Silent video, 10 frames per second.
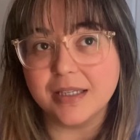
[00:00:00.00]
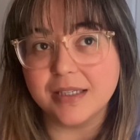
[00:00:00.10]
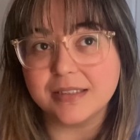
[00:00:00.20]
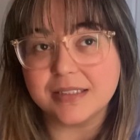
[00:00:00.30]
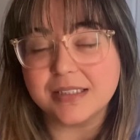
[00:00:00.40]

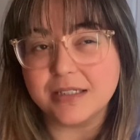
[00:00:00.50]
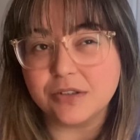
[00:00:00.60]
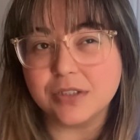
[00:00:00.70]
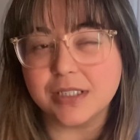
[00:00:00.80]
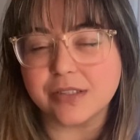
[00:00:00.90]

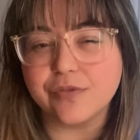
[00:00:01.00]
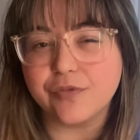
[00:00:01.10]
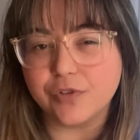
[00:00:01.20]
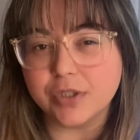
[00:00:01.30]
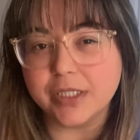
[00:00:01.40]
still doesn't
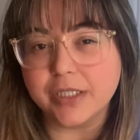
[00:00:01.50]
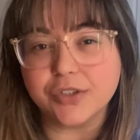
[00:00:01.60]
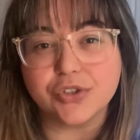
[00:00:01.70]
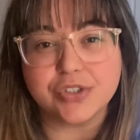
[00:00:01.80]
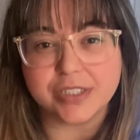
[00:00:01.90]
fully
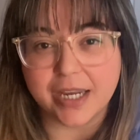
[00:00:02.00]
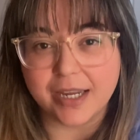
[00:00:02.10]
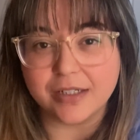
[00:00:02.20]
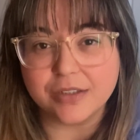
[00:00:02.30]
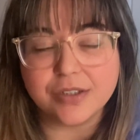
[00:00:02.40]

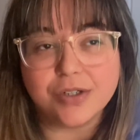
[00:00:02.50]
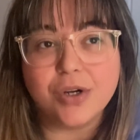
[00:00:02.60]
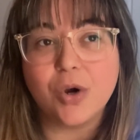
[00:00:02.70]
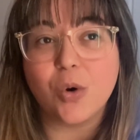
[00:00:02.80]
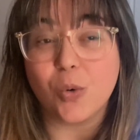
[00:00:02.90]
understand
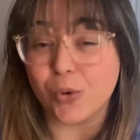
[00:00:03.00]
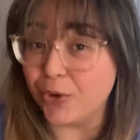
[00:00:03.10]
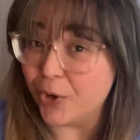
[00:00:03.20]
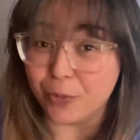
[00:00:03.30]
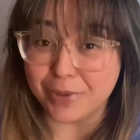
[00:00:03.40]
or
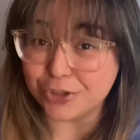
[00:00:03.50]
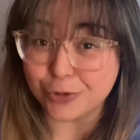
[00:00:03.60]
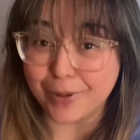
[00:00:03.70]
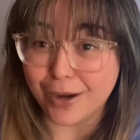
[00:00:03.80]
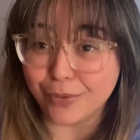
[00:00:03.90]
know much
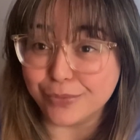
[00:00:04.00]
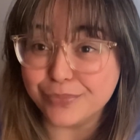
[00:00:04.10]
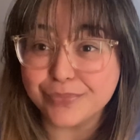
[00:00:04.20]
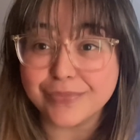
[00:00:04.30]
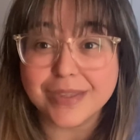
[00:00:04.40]
about.
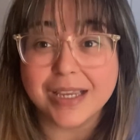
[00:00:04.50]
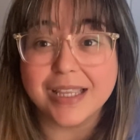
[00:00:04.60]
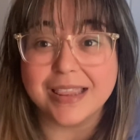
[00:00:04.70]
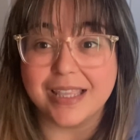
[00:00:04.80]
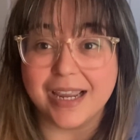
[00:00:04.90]

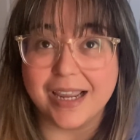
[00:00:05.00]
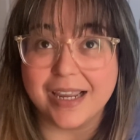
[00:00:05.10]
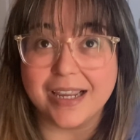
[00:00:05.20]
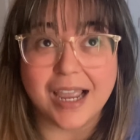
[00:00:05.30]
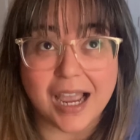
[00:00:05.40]

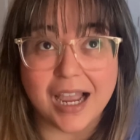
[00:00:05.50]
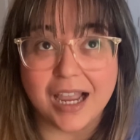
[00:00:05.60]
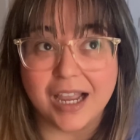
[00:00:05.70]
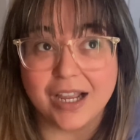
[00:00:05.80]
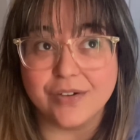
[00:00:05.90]
They
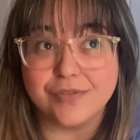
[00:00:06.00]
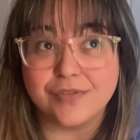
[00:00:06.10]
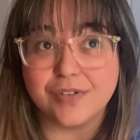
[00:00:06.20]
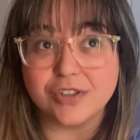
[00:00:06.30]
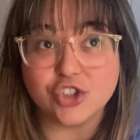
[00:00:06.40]

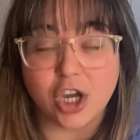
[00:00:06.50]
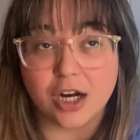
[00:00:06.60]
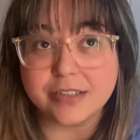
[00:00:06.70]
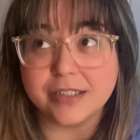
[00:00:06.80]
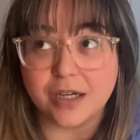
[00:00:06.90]
have
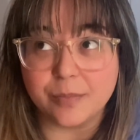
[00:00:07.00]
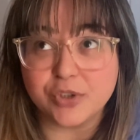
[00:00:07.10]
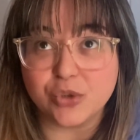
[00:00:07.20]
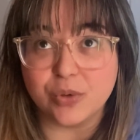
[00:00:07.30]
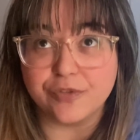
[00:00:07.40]
chalked it up
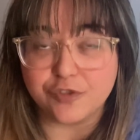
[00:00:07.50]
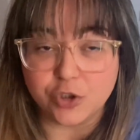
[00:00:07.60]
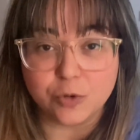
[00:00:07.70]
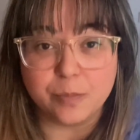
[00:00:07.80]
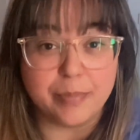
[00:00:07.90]
to a
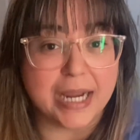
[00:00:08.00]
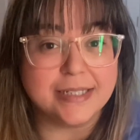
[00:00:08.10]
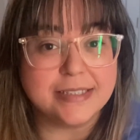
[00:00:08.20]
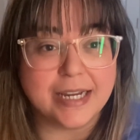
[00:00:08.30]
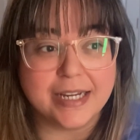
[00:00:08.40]
few
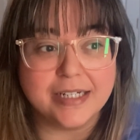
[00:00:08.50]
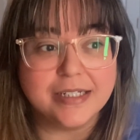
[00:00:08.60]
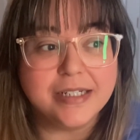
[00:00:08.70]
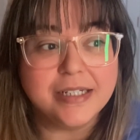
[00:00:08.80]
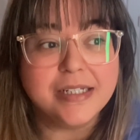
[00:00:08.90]
band-aid
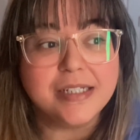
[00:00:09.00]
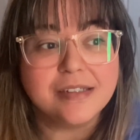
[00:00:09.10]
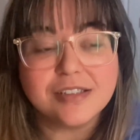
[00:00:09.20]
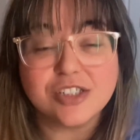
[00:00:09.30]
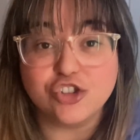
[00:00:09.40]

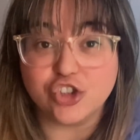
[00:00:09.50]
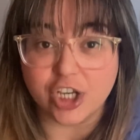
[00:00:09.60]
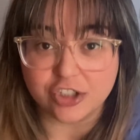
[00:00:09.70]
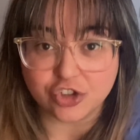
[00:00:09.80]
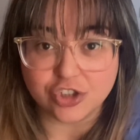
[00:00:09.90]

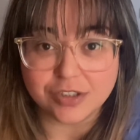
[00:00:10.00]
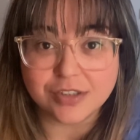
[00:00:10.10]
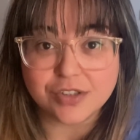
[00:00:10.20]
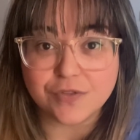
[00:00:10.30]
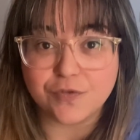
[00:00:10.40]

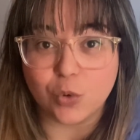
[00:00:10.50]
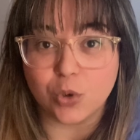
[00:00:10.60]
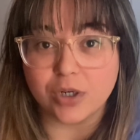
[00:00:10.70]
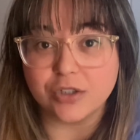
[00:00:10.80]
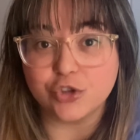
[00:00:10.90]
suggestions
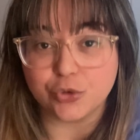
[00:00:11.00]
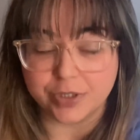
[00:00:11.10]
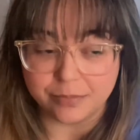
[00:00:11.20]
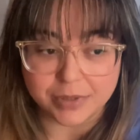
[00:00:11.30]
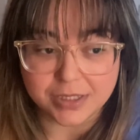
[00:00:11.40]
for
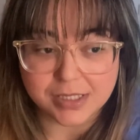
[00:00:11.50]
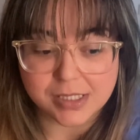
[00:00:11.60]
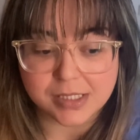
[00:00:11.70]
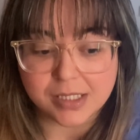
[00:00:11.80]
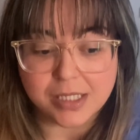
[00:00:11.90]
treatments.